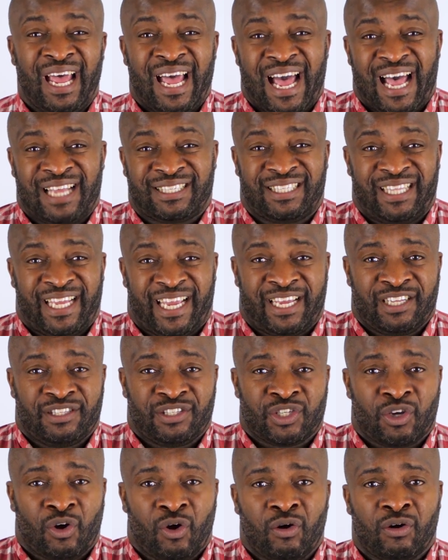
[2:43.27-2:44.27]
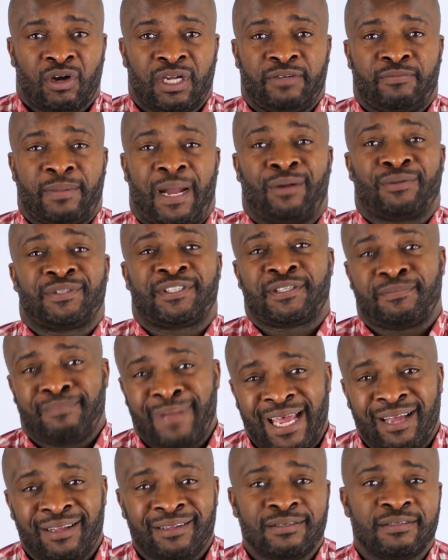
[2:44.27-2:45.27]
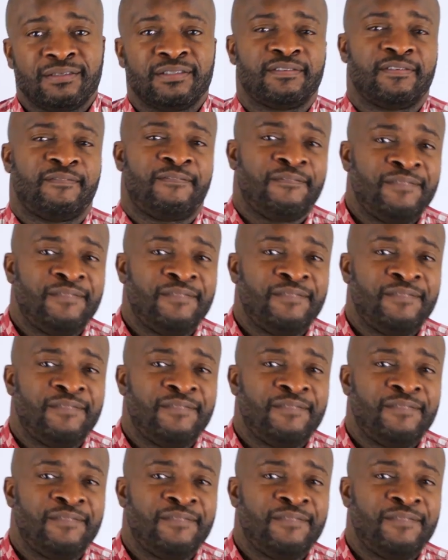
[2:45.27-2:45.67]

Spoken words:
as they can talk about smells,